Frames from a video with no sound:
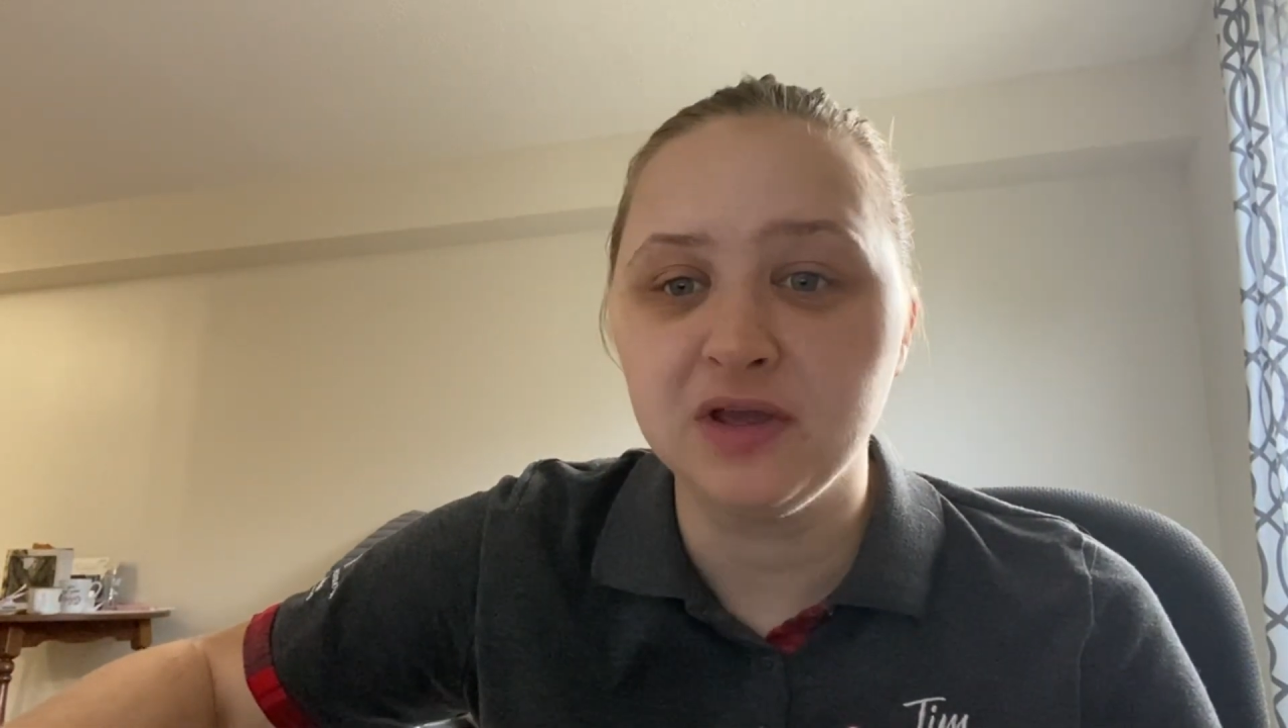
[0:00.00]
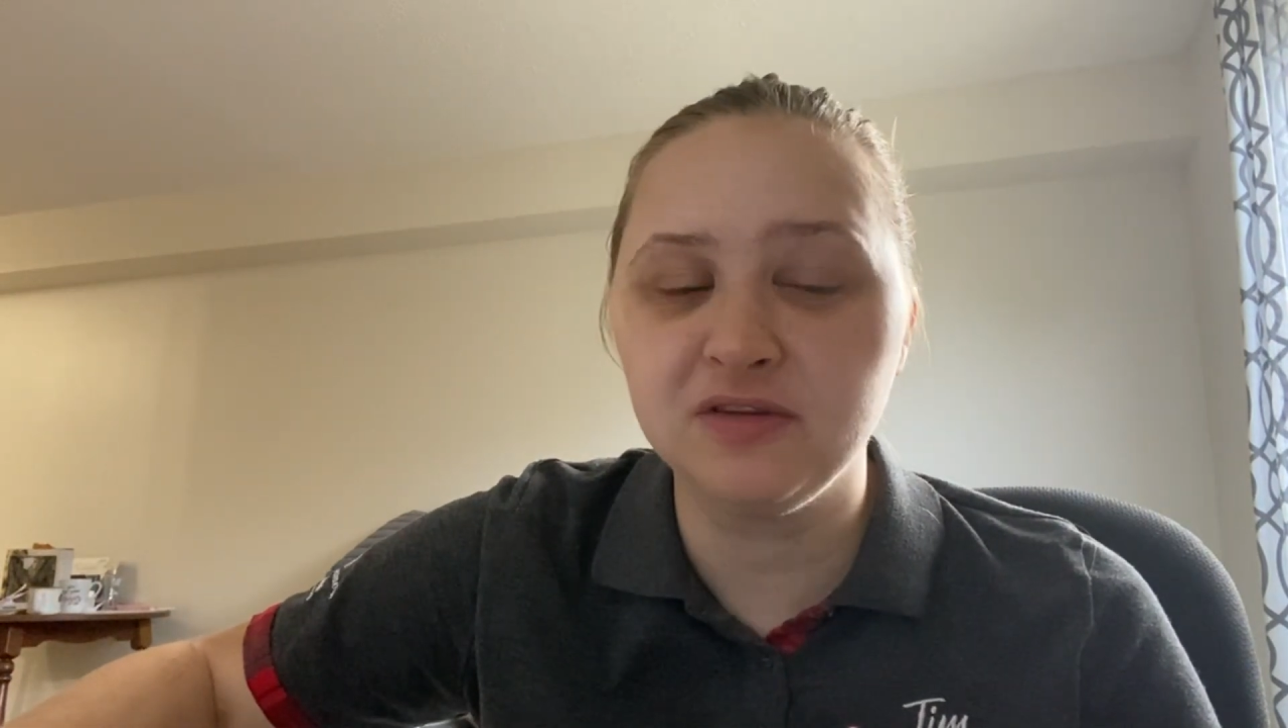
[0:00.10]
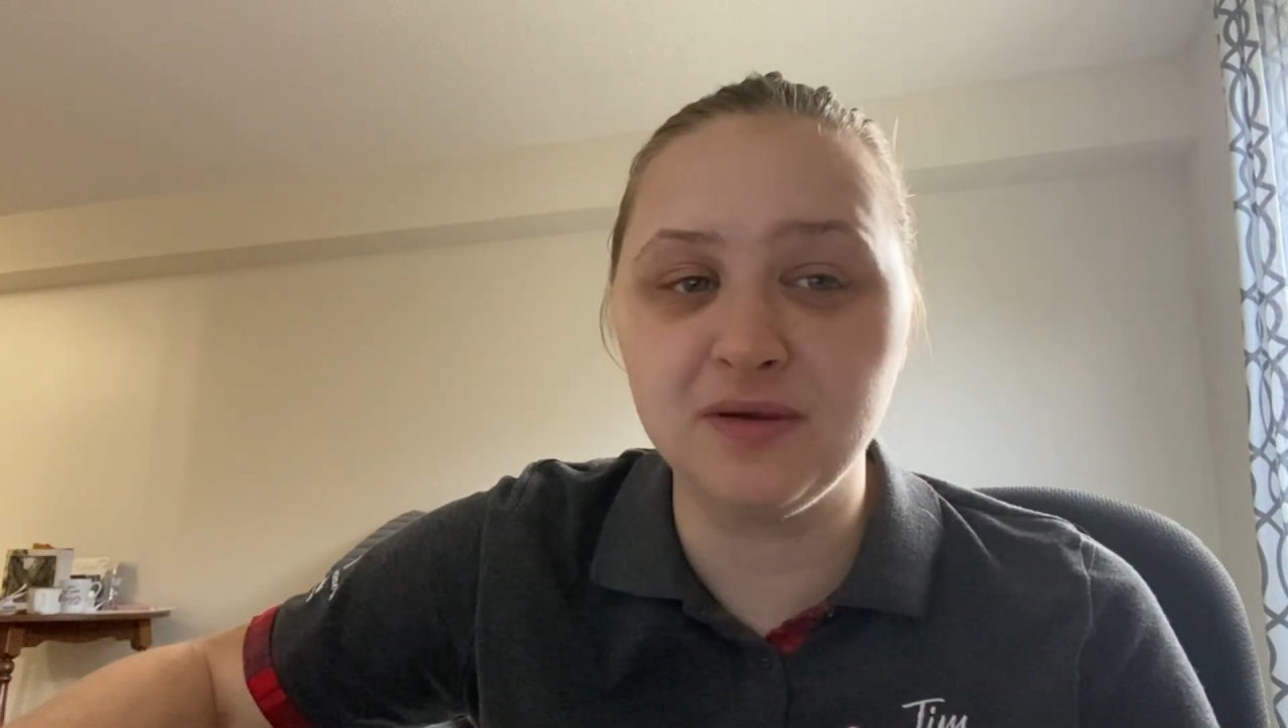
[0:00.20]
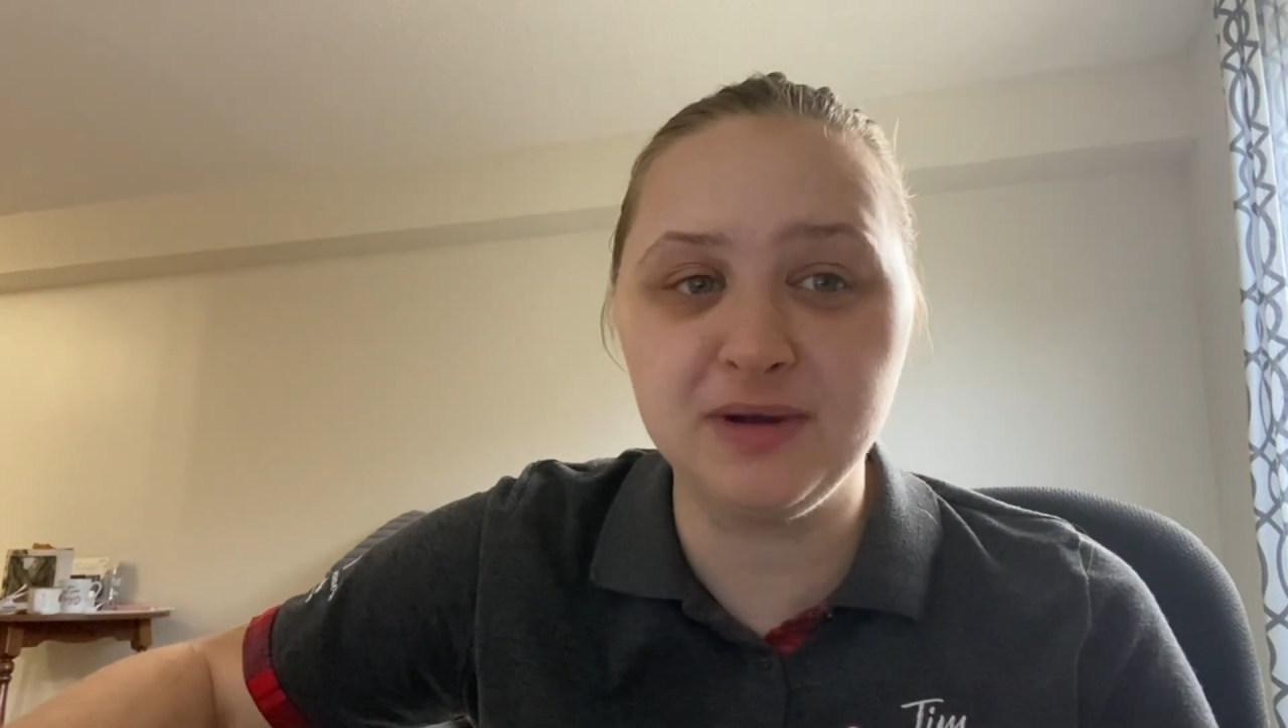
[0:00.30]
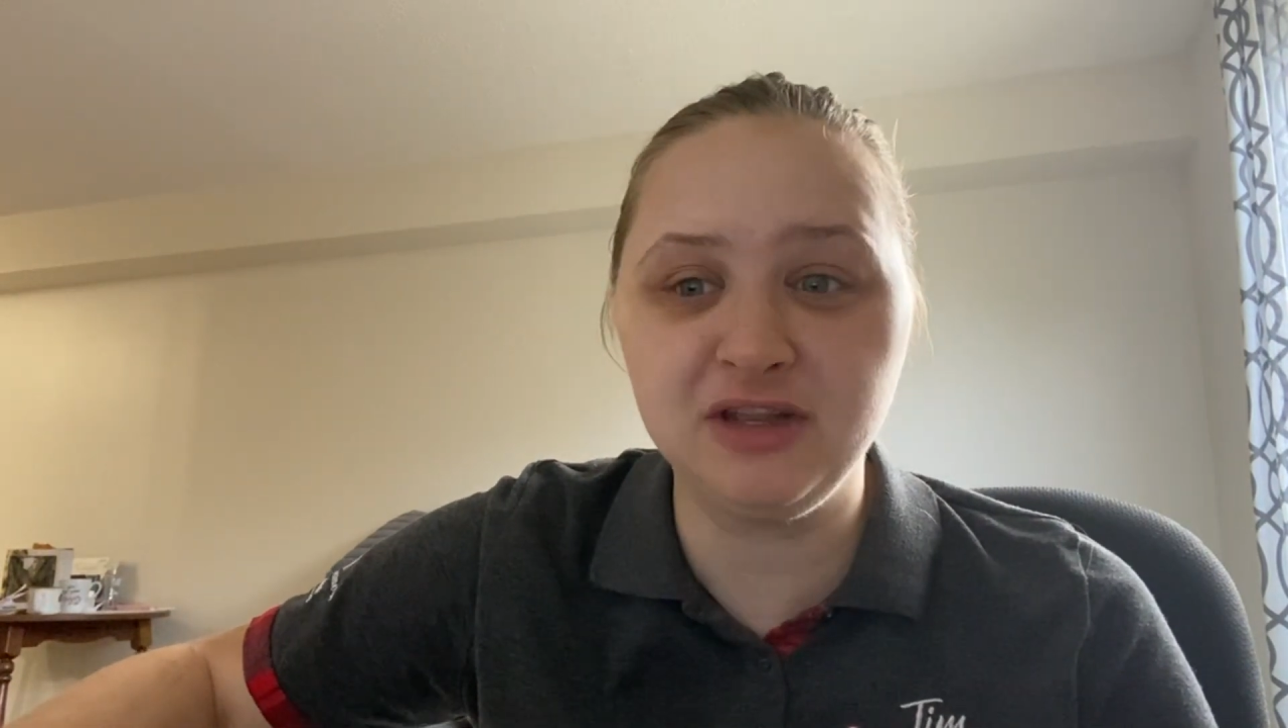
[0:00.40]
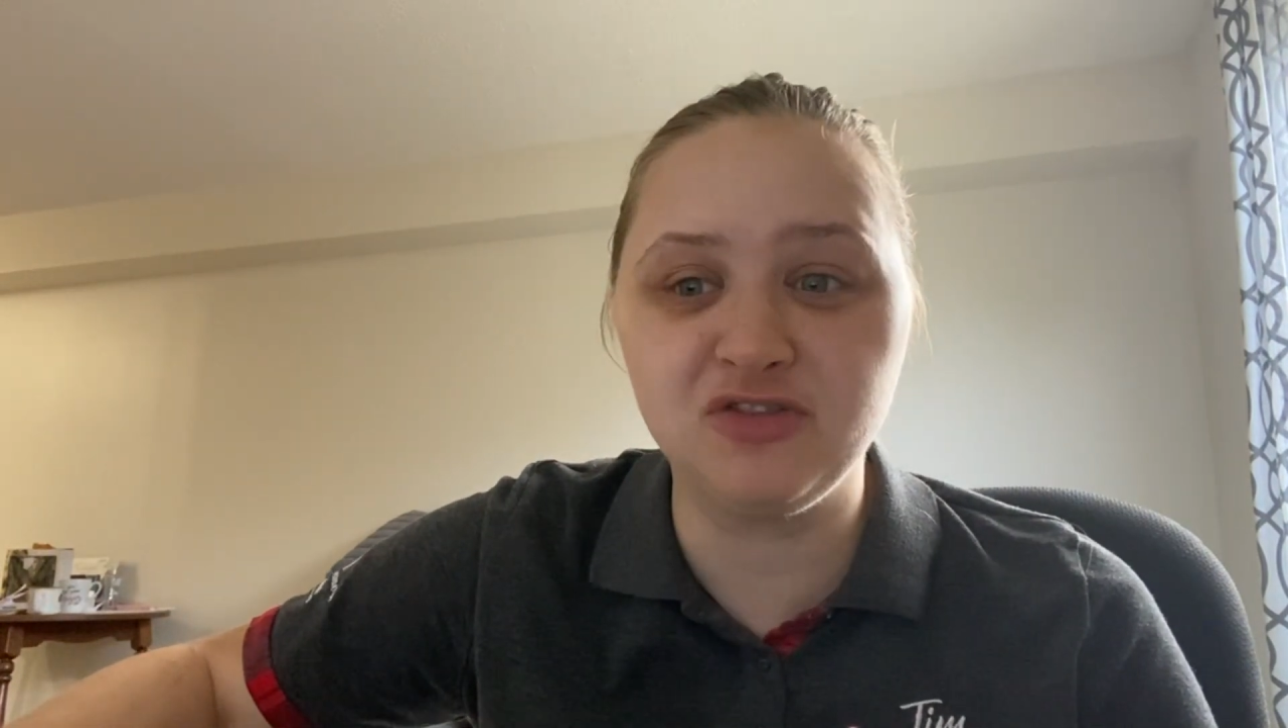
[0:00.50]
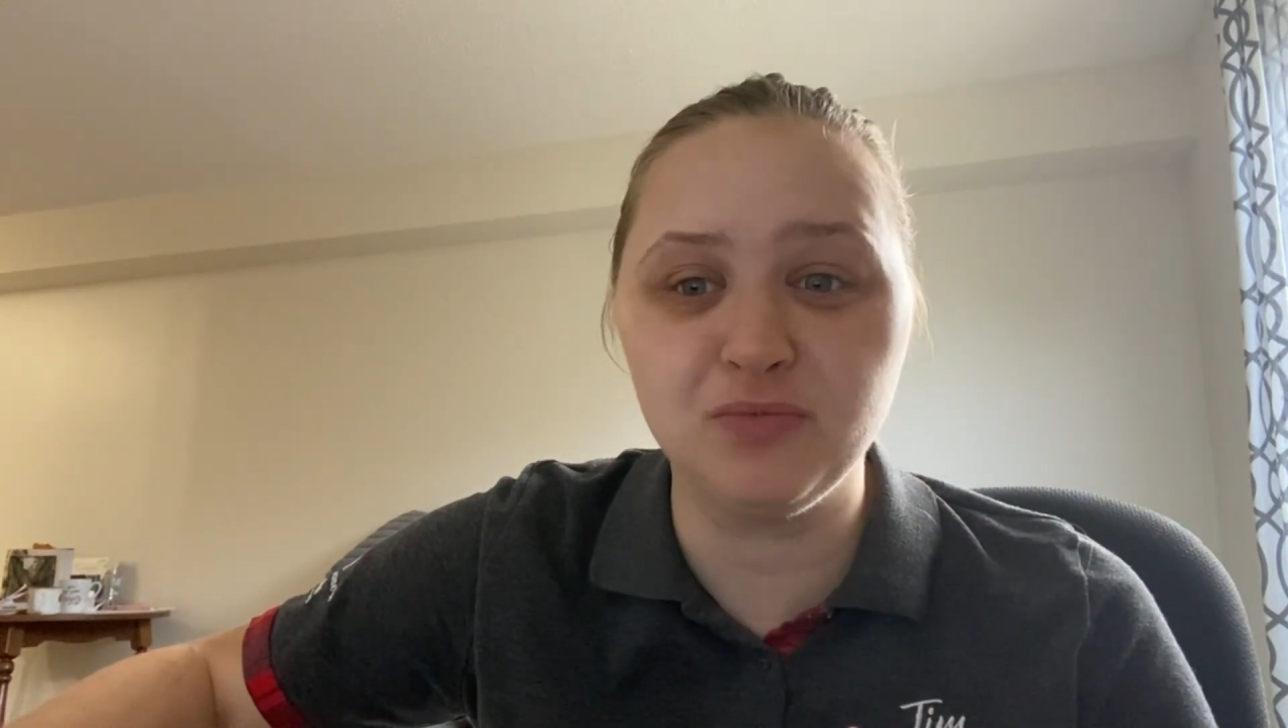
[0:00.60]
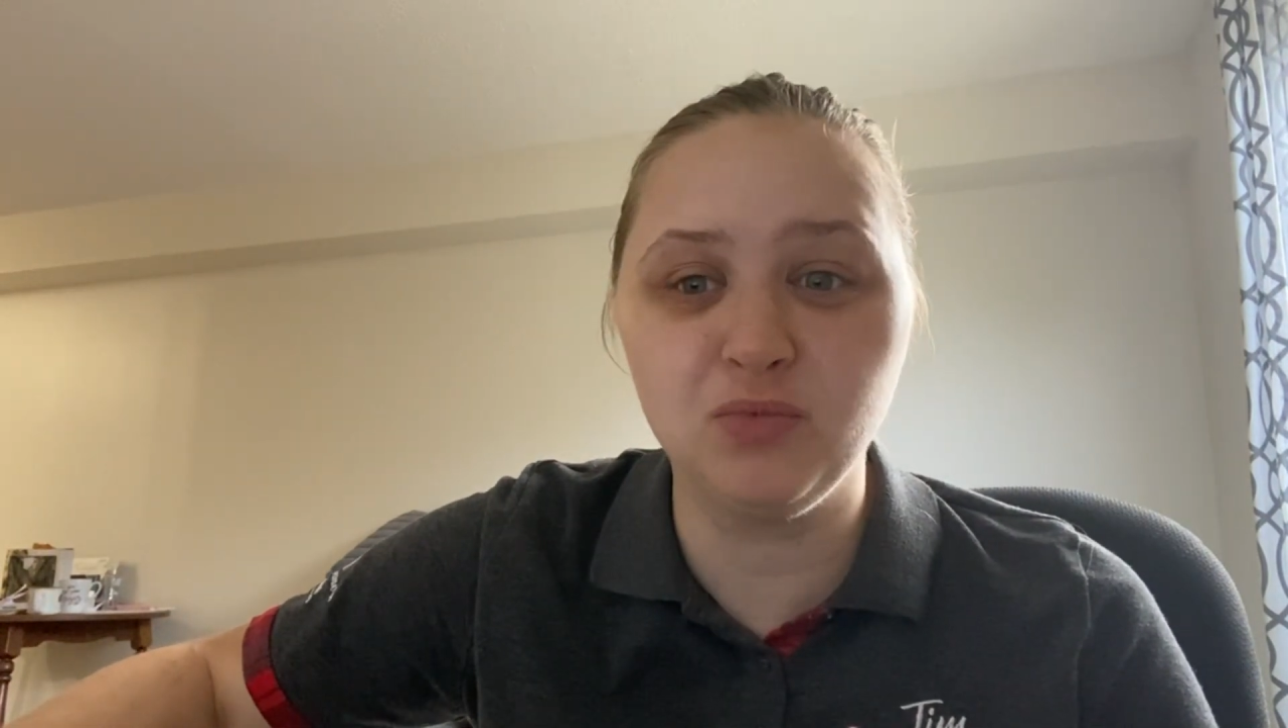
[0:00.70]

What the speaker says: somebody,